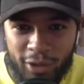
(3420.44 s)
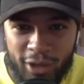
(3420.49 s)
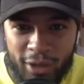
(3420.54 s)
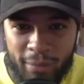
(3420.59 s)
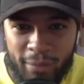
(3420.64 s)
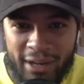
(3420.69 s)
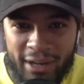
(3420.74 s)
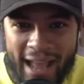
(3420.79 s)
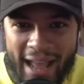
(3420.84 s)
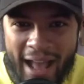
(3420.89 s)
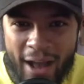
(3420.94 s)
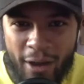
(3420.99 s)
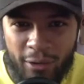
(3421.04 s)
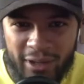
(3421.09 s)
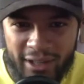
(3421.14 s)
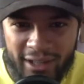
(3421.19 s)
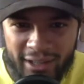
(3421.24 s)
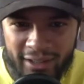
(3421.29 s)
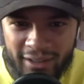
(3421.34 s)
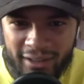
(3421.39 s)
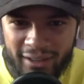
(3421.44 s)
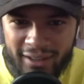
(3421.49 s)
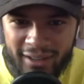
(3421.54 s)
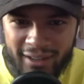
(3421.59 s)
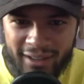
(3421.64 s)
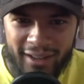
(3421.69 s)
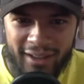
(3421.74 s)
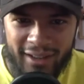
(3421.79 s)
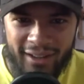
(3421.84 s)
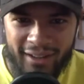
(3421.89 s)
up in an Audi.
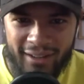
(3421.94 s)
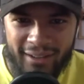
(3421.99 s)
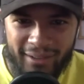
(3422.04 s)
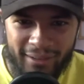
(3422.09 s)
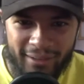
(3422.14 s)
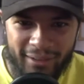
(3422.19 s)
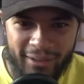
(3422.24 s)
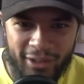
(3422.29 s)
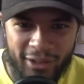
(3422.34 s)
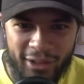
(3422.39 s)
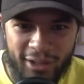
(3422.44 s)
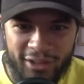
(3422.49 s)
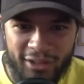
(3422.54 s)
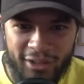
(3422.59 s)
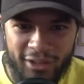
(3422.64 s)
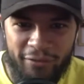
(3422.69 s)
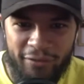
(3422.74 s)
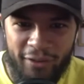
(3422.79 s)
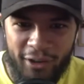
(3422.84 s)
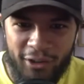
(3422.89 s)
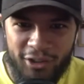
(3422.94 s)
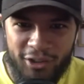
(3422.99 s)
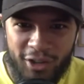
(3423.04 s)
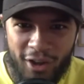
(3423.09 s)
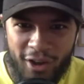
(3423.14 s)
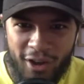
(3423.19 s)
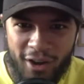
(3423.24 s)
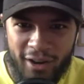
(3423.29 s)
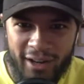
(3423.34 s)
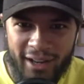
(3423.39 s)
You know, that's their first
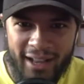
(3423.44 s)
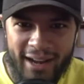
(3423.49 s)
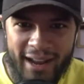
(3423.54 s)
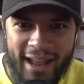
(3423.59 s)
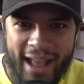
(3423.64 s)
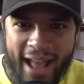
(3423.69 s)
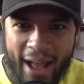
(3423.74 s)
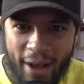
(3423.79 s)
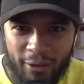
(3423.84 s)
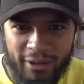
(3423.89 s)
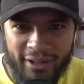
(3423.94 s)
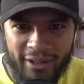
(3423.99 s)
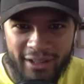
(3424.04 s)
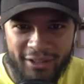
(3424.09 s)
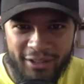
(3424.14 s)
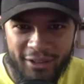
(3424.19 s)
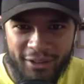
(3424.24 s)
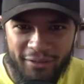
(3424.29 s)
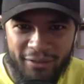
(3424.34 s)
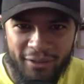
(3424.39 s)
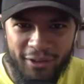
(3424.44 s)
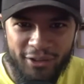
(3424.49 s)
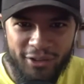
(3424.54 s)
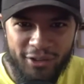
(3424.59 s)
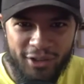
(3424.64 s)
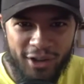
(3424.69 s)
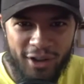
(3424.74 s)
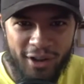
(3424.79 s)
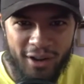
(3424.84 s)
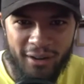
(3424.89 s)
car. They got an Audi as their first
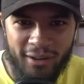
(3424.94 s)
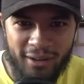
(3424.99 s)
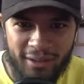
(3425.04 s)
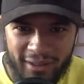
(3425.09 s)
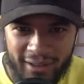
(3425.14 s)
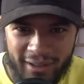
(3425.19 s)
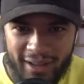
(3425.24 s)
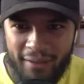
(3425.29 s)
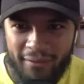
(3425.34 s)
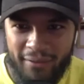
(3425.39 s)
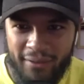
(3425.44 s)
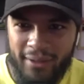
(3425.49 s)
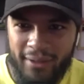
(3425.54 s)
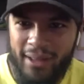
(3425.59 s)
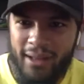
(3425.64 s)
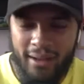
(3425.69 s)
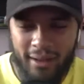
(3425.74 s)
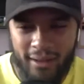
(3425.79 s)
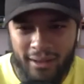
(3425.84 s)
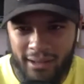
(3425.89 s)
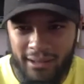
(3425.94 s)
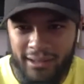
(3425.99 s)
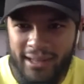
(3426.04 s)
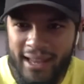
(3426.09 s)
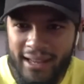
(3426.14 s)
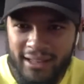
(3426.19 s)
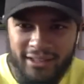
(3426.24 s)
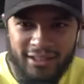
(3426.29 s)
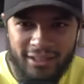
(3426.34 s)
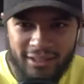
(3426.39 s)
car. They have a
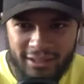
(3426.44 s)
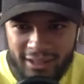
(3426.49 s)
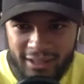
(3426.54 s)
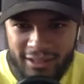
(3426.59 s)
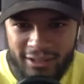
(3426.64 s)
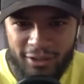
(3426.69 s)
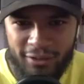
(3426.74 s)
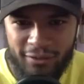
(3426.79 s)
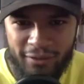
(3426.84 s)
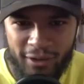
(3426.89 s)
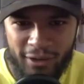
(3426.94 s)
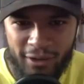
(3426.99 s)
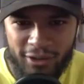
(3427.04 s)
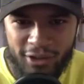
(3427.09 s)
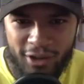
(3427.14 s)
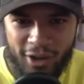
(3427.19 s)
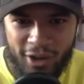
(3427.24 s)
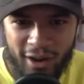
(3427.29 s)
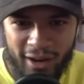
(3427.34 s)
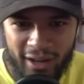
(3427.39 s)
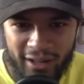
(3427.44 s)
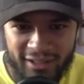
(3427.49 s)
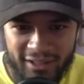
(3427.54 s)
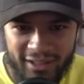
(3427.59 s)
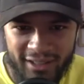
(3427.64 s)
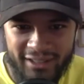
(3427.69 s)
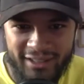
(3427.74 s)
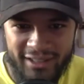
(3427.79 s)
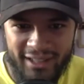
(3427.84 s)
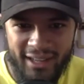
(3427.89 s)
Lexus as their first car at
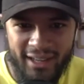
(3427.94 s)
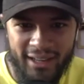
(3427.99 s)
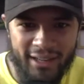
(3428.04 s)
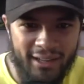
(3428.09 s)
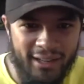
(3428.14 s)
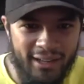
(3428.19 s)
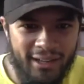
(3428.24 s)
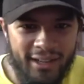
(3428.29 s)
16.